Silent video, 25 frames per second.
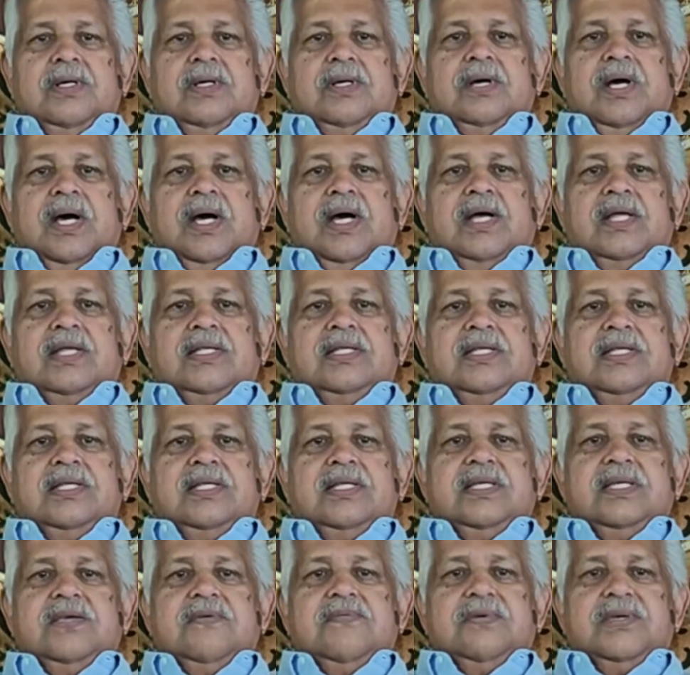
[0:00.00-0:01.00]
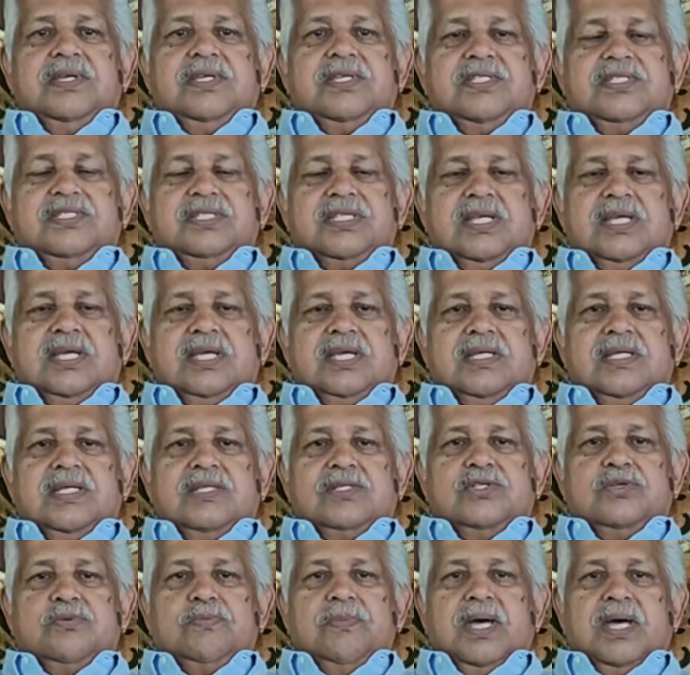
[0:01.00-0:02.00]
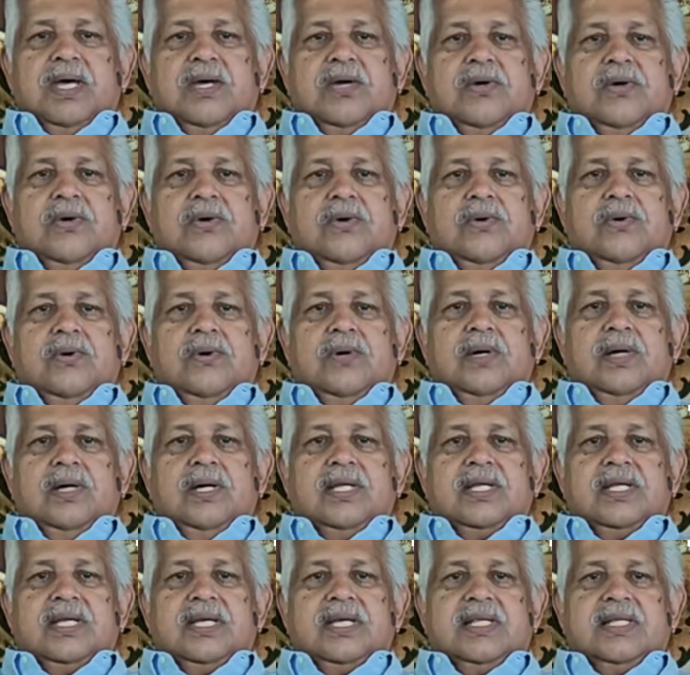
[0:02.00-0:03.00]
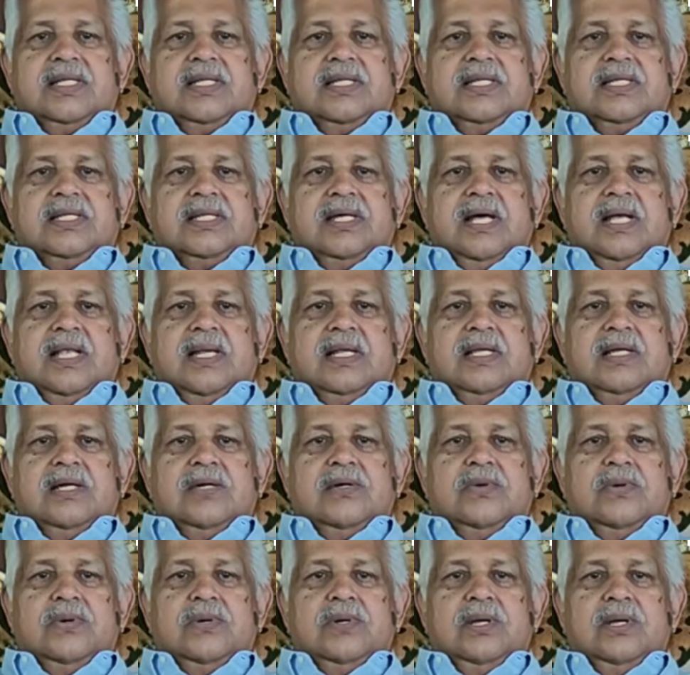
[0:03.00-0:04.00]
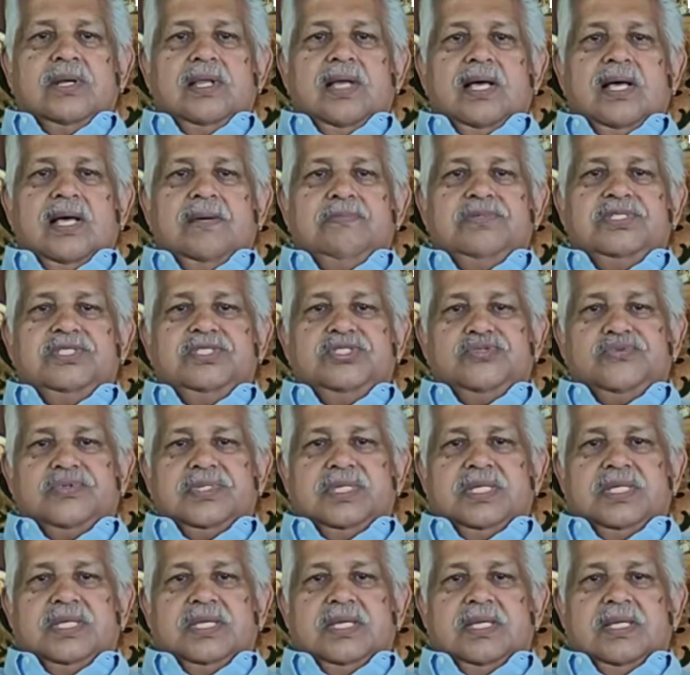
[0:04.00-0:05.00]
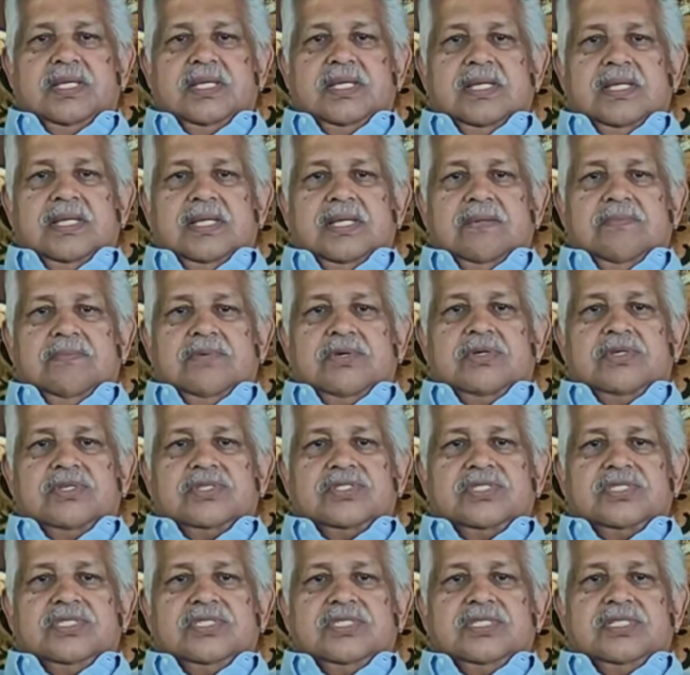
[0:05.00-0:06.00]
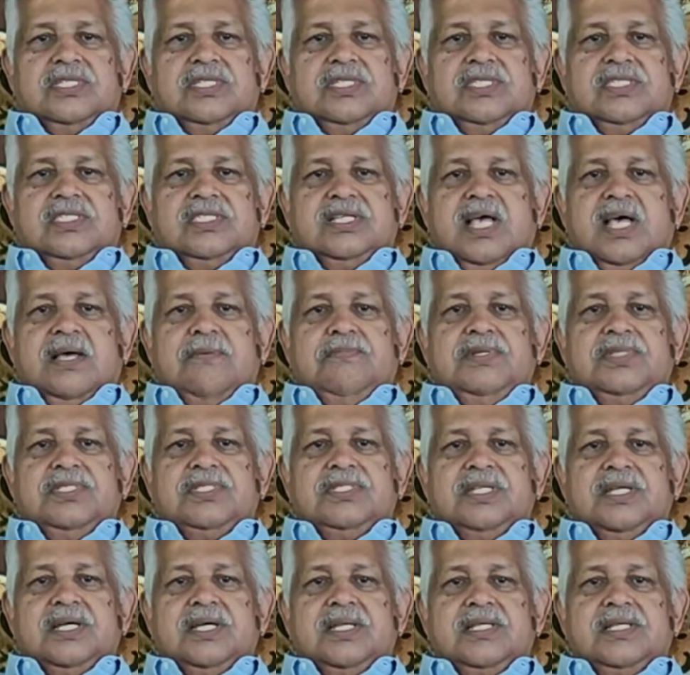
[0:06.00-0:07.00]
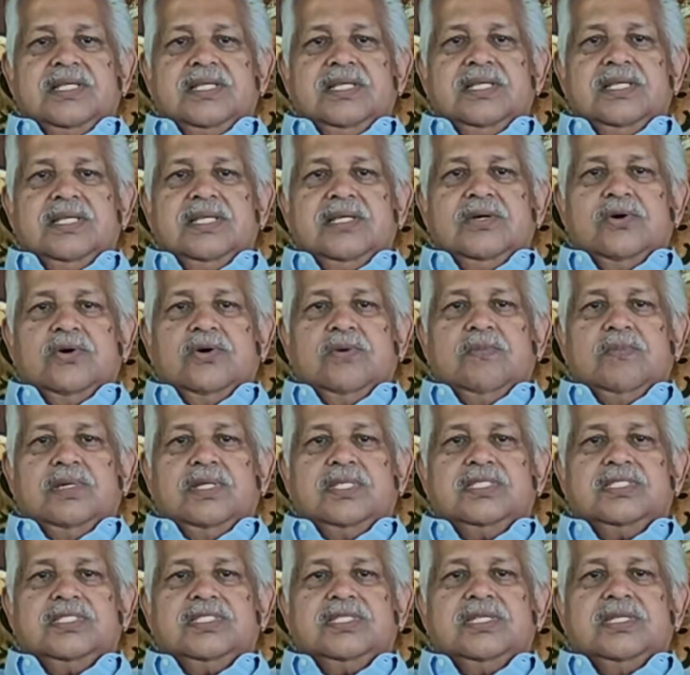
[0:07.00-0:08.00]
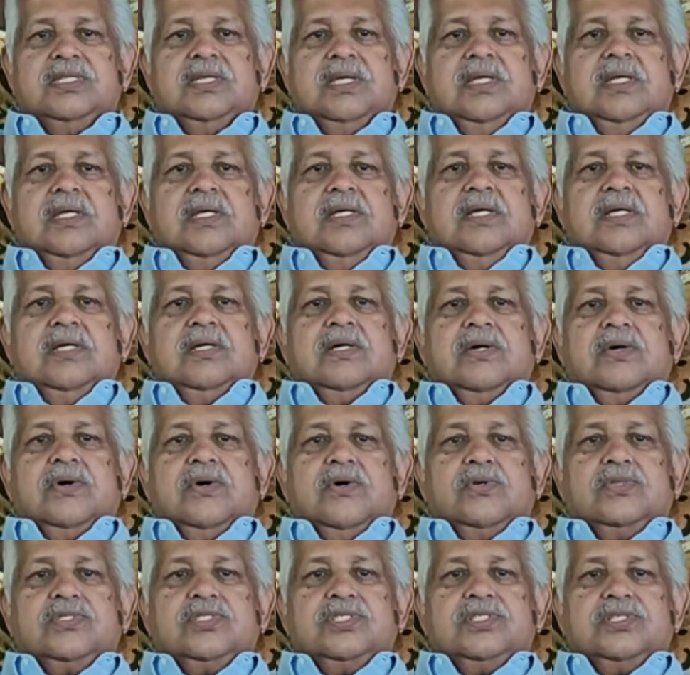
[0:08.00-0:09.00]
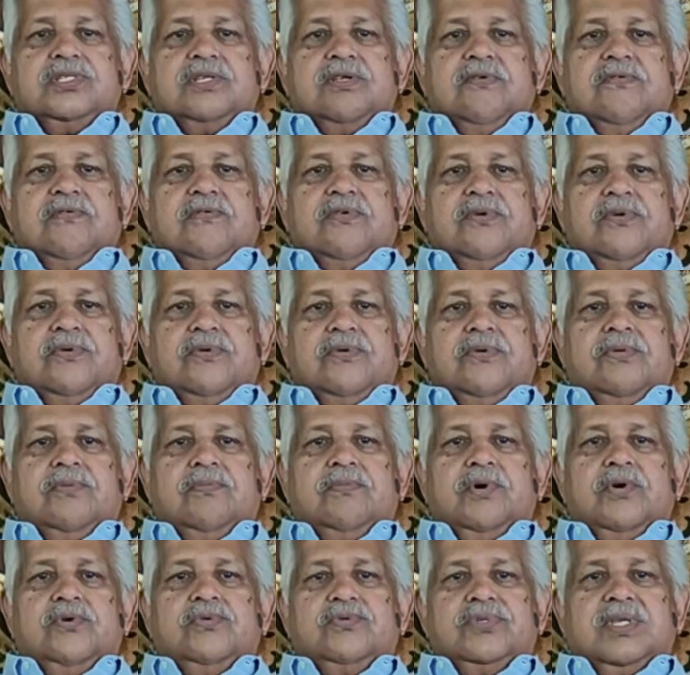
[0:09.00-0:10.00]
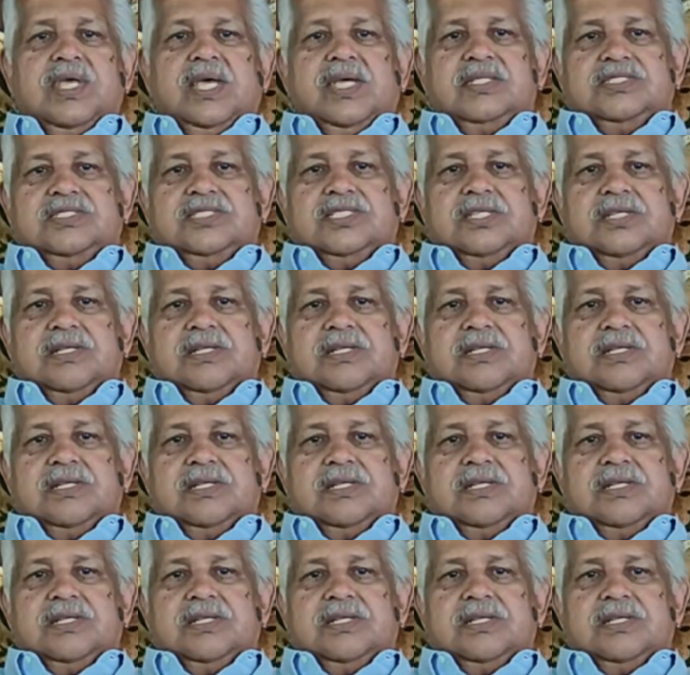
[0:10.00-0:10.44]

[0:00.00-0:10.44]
and if he is a tobacco, arecanut, alcohol habituee, because these habits are the commonest cause for mouth cancer.